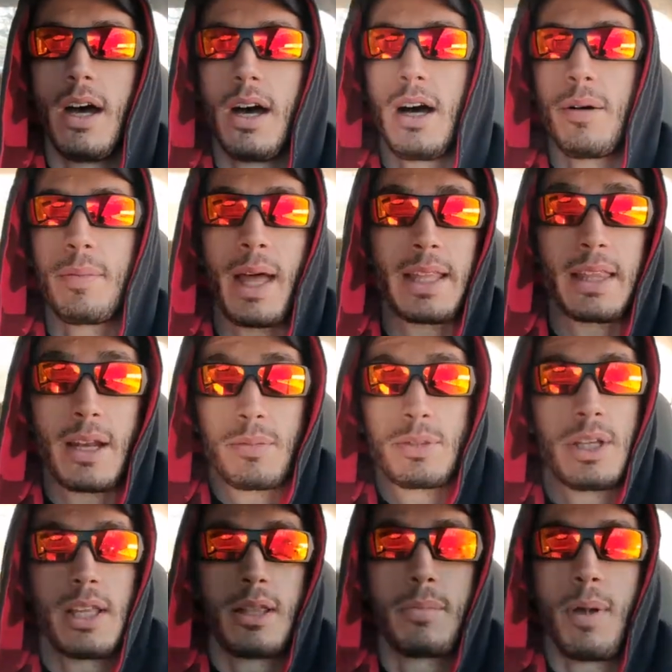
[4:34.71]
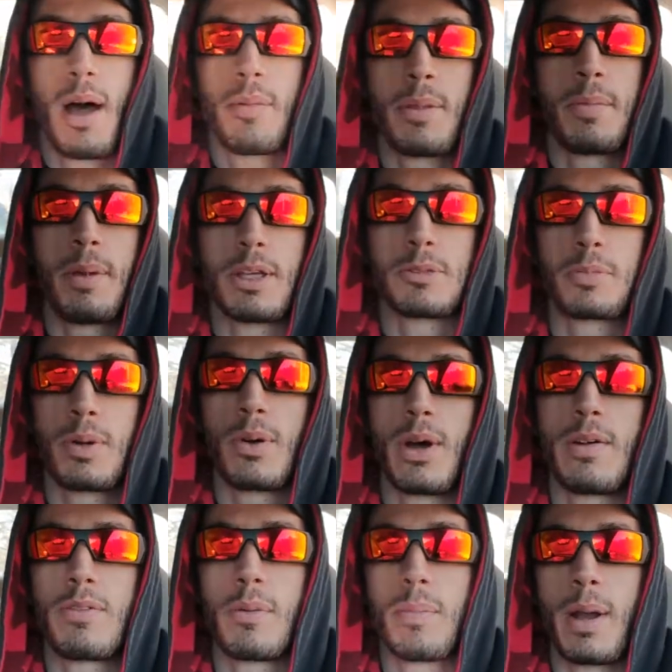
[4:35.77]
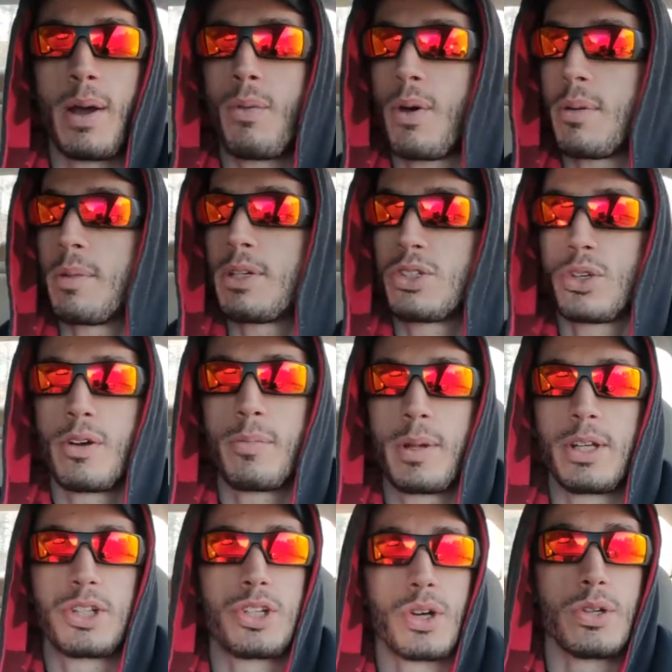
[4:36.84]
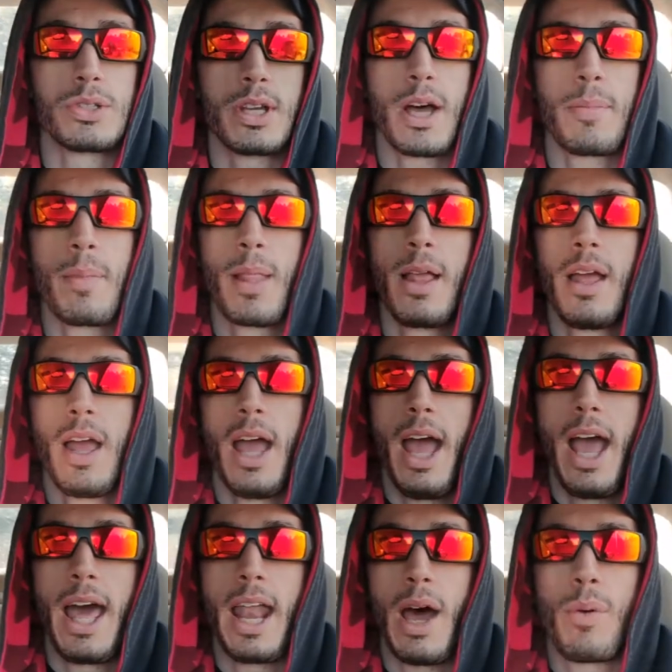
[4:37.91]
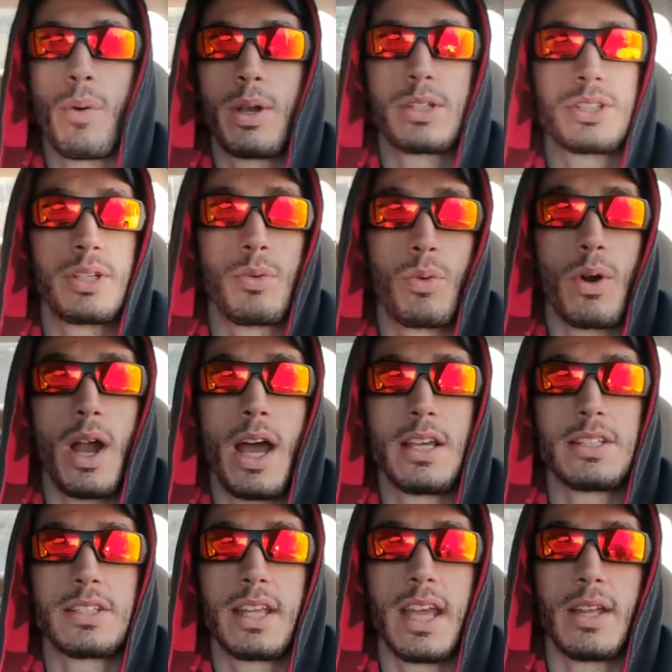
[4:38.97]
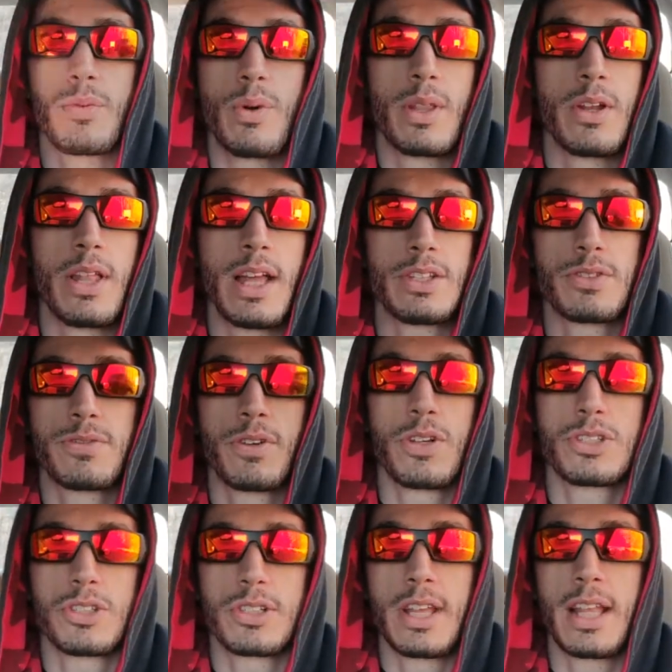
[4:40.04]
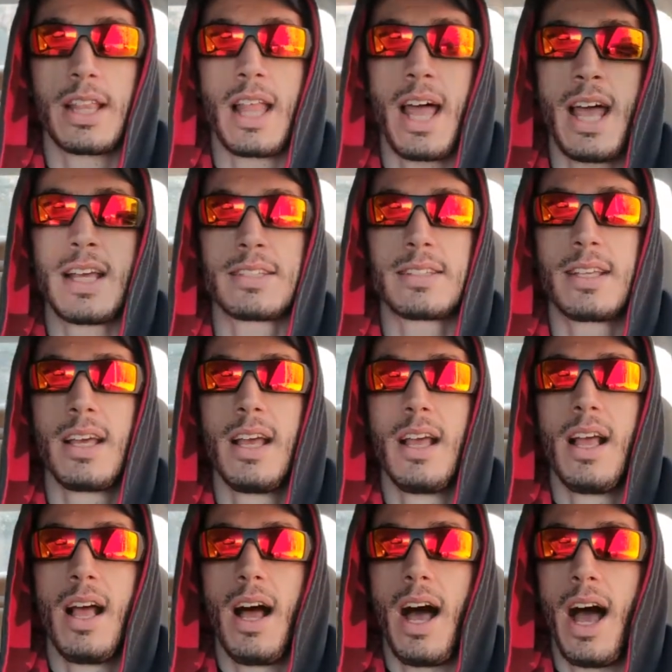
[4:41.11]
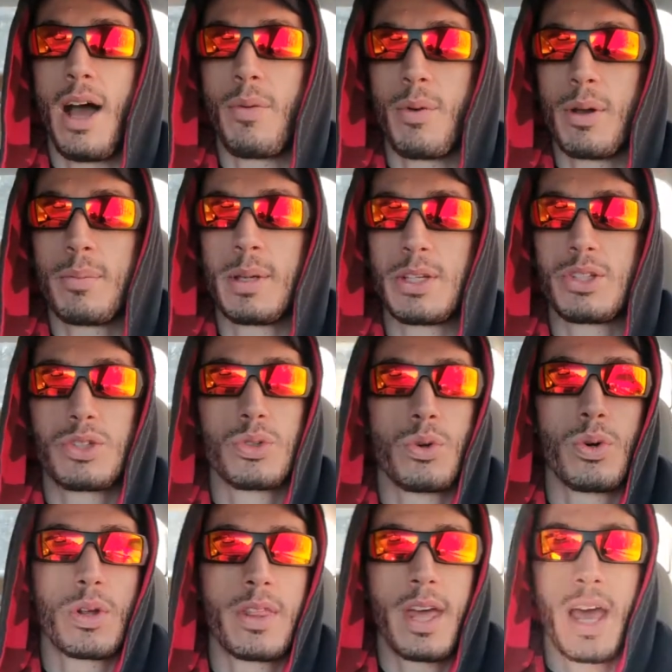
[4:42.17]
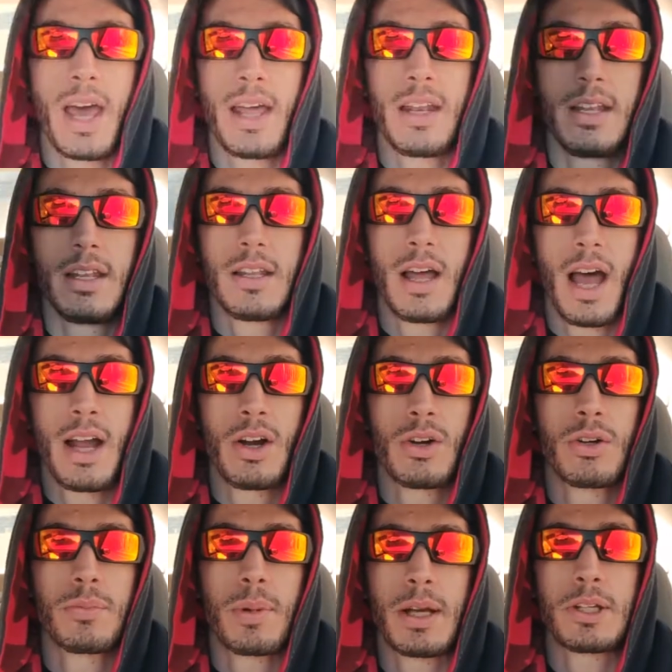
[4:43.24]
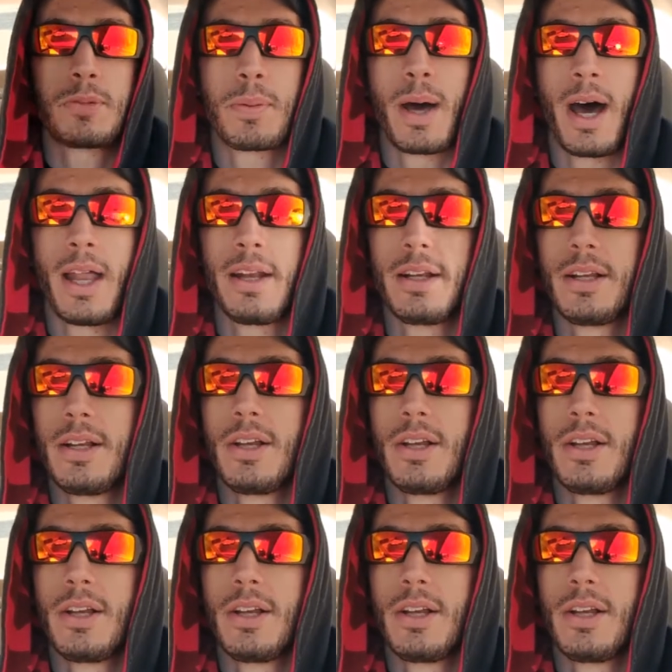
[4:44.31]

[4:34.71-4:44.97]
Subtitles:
Not that I'm saying I'm the best pro ever, but I want to make sure everybody shows up, and I want to see where I stand, whether that's first or dead last. I want to make sure that I earn my spot.